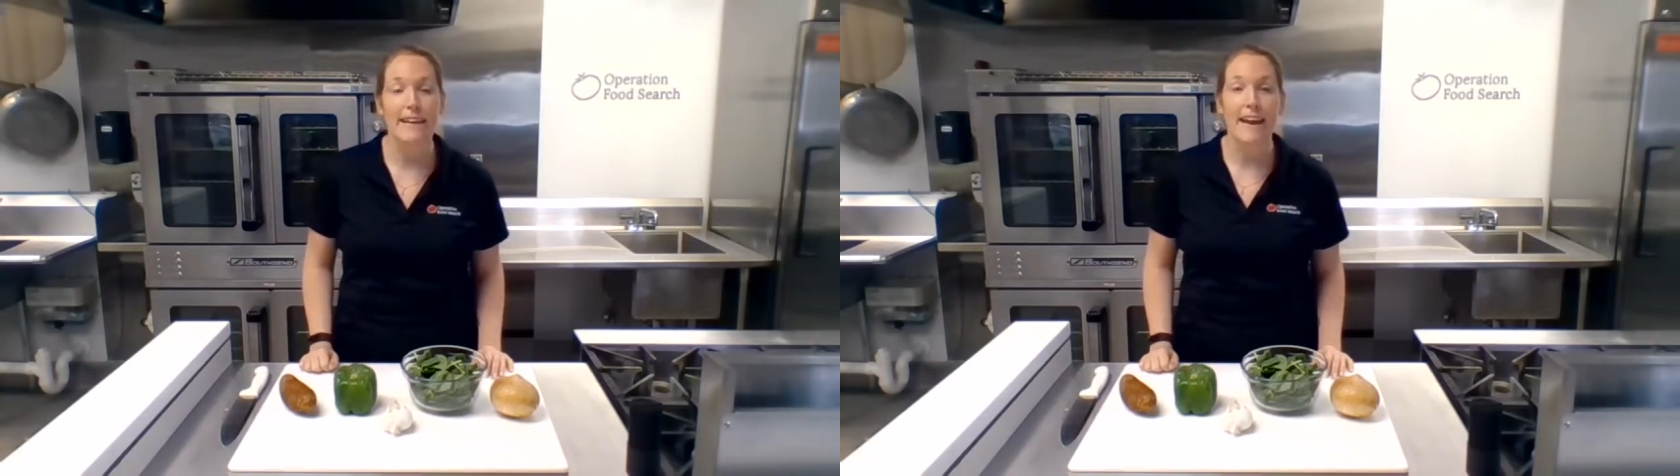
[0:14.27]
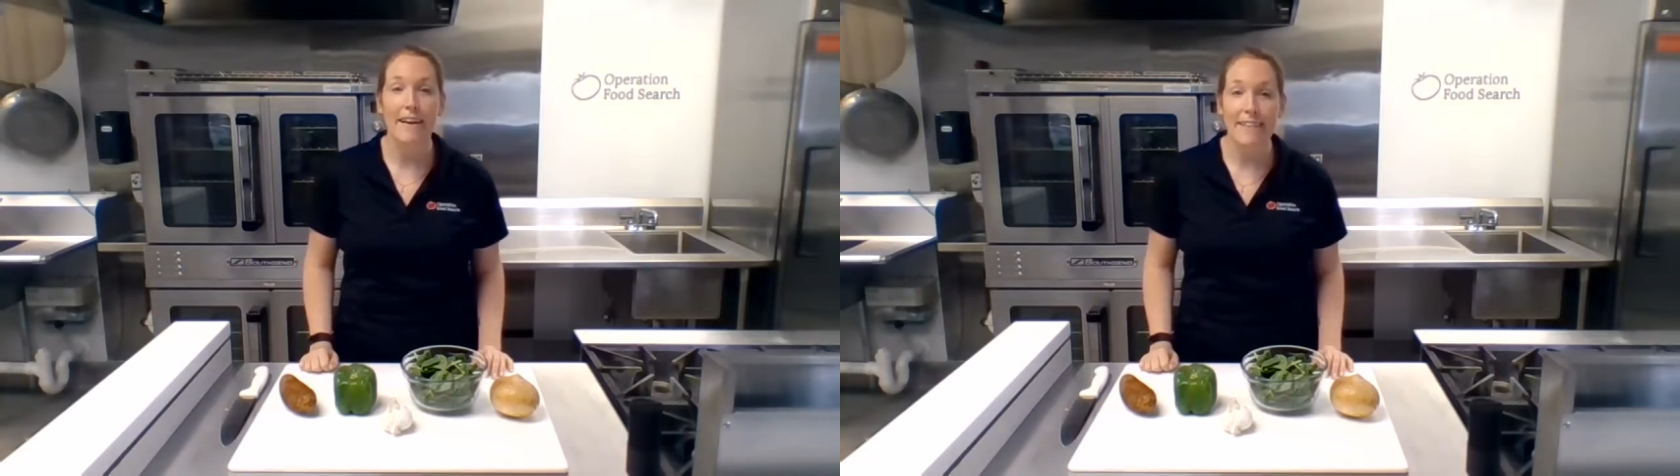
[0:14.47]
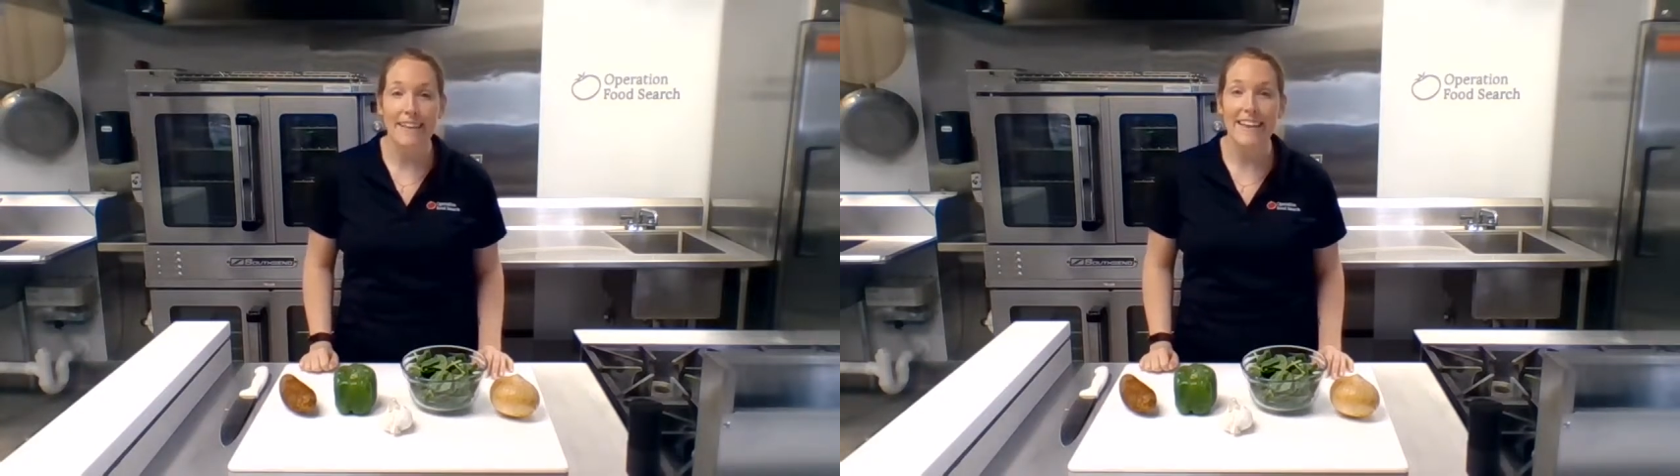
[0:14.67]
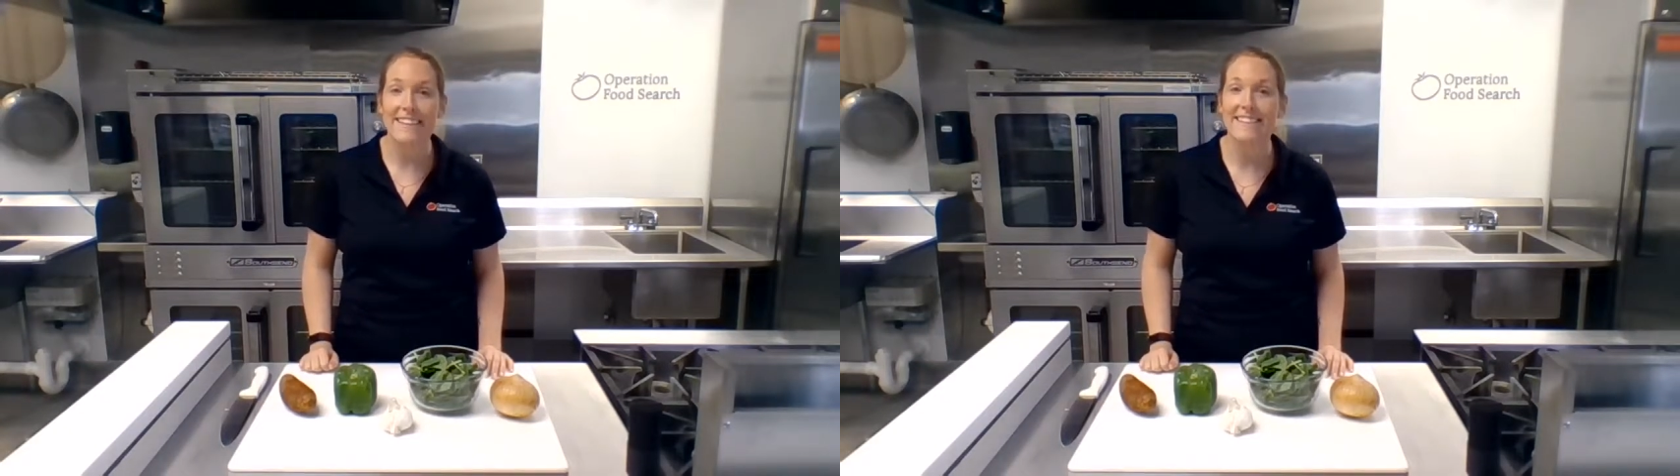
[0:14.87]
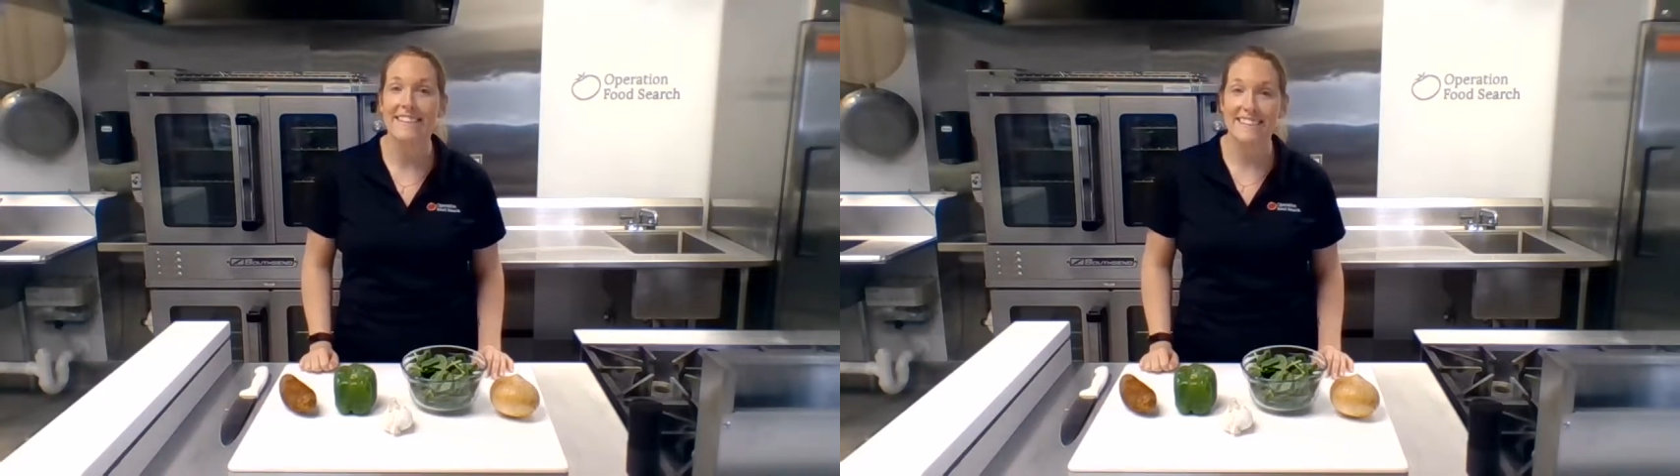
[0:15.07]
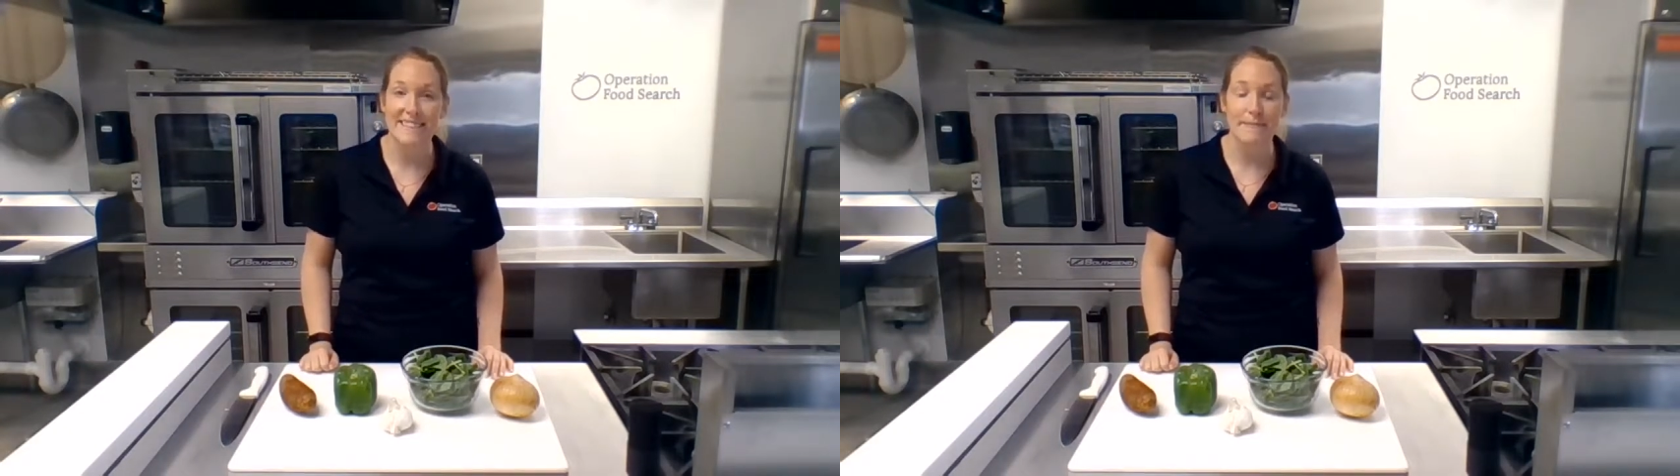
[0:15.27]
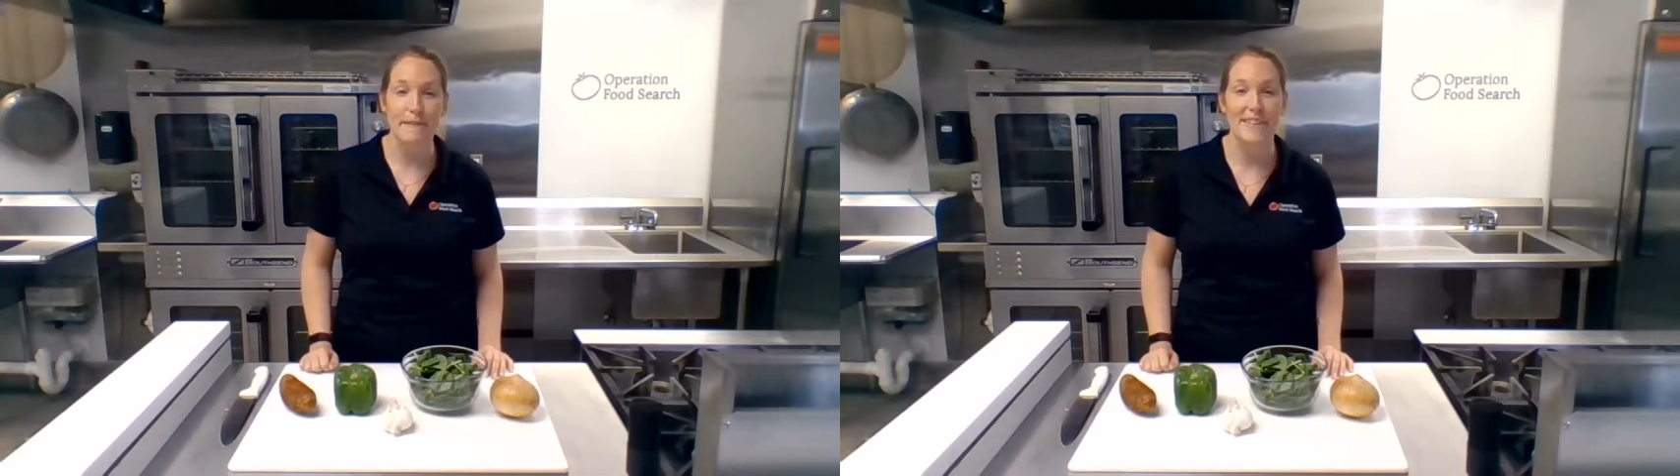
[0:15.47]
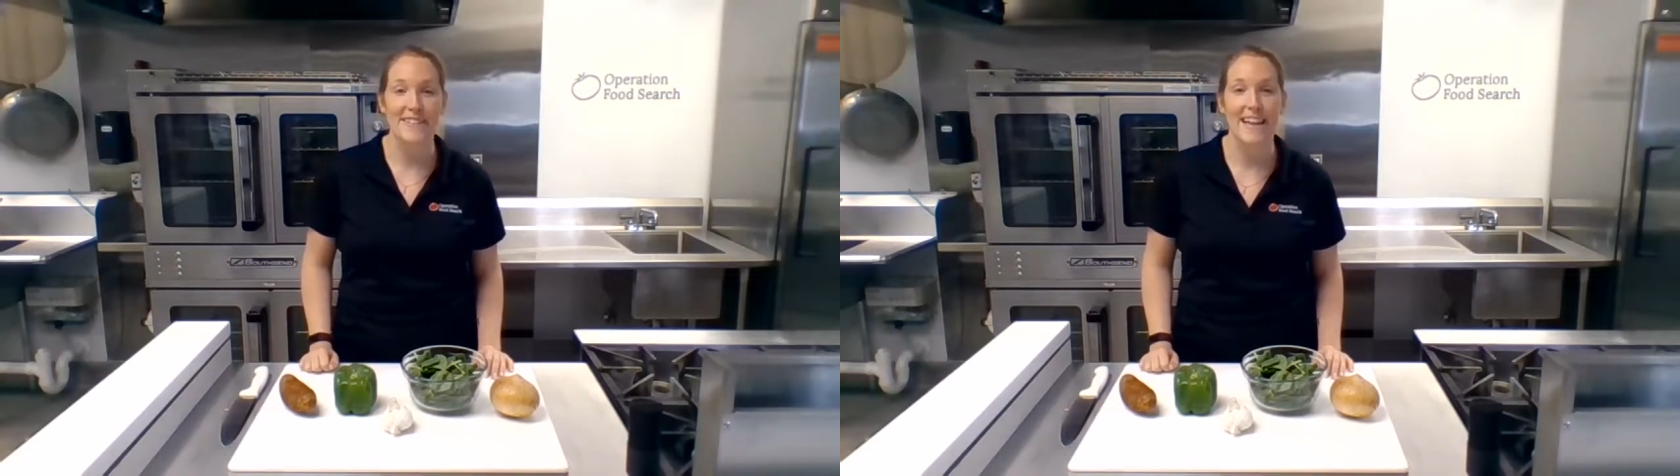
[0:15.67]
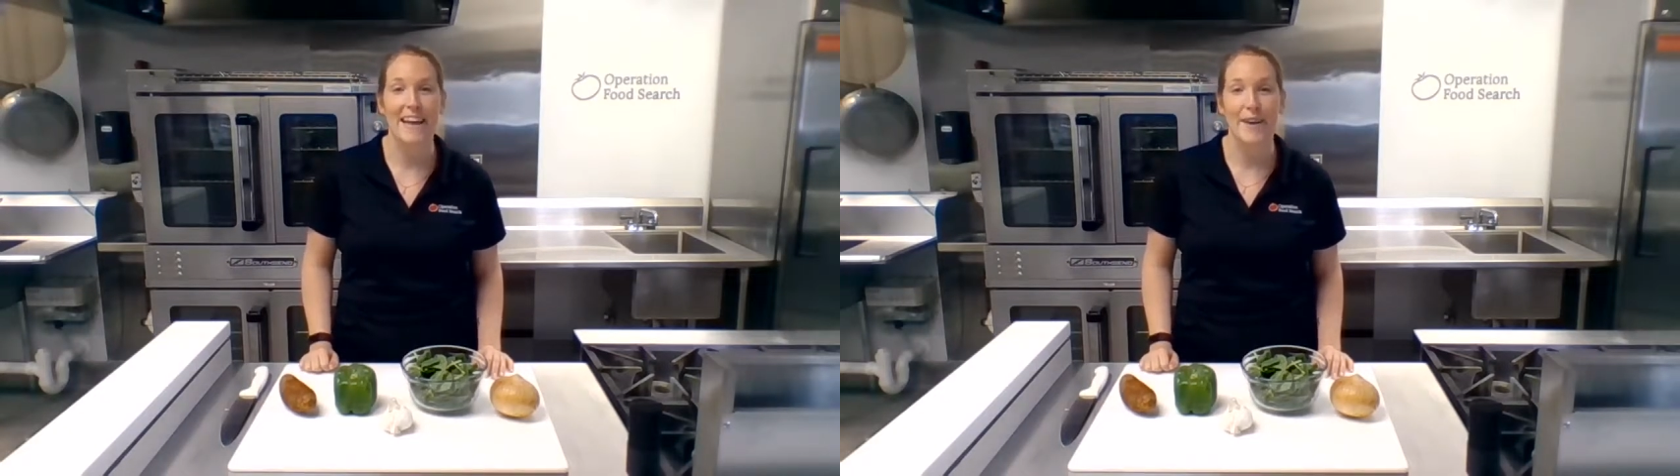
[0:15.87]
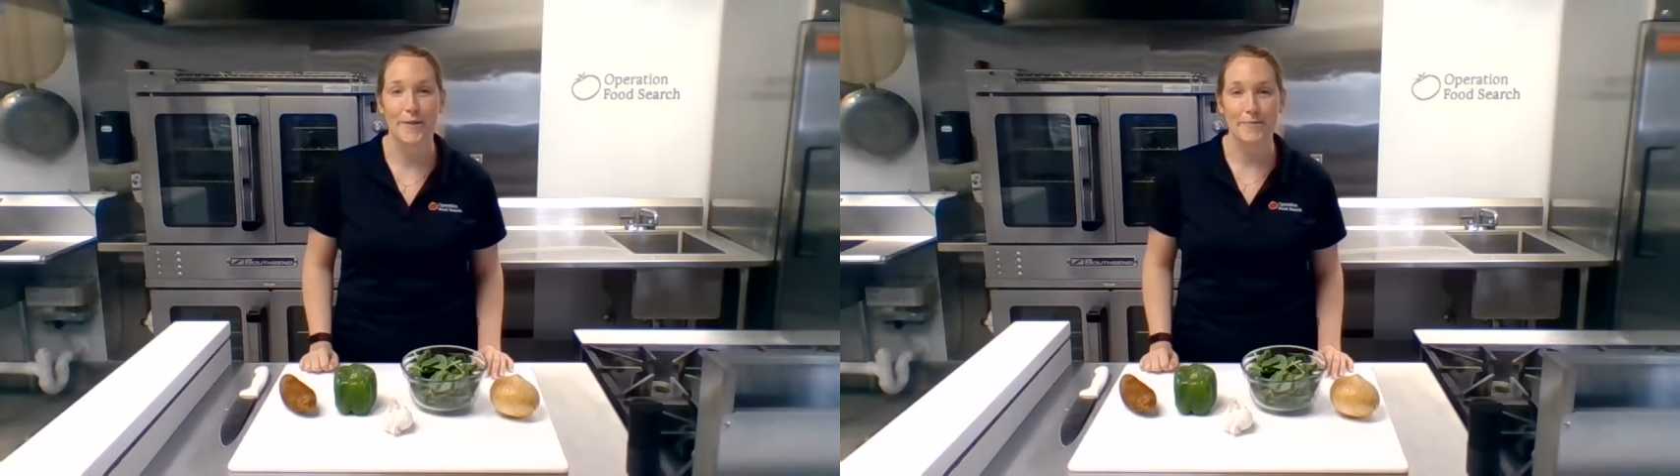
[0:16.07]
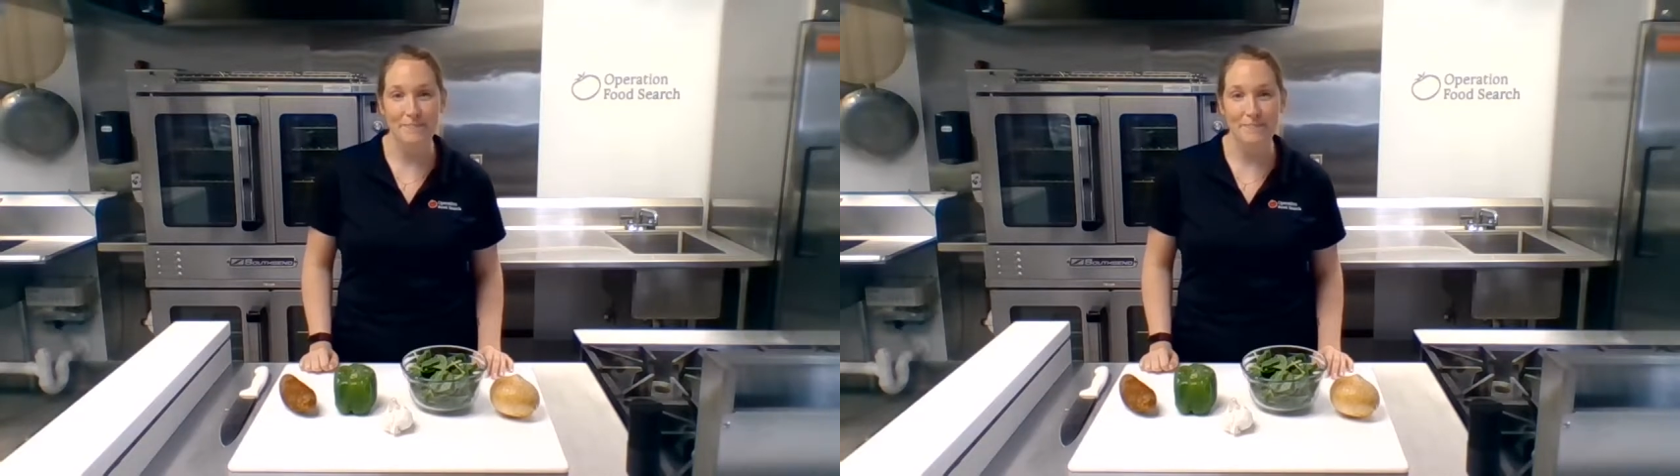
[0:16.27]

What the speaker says: healthy and delicious meals at home.